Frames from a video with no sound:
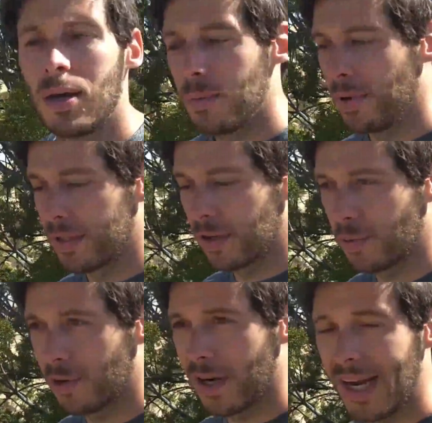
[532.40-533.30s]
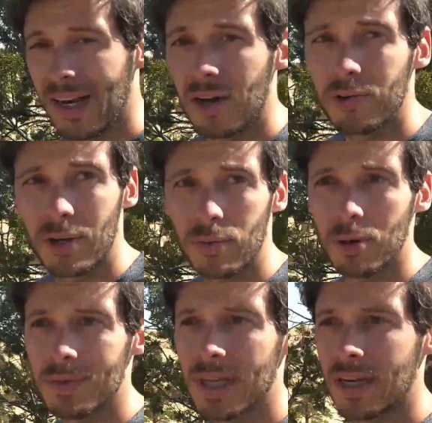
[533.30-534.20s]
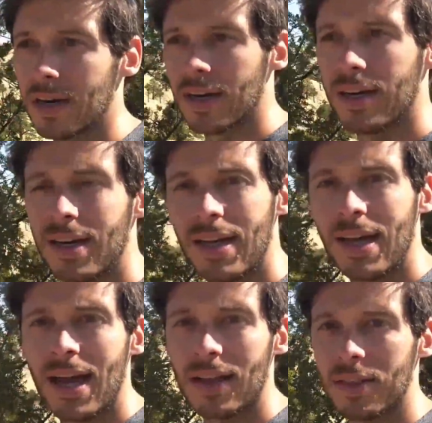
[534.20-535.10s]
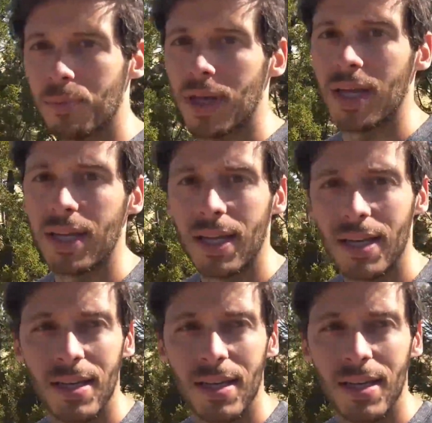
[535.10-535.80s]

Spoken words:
but there were 800 rooms here at the peak.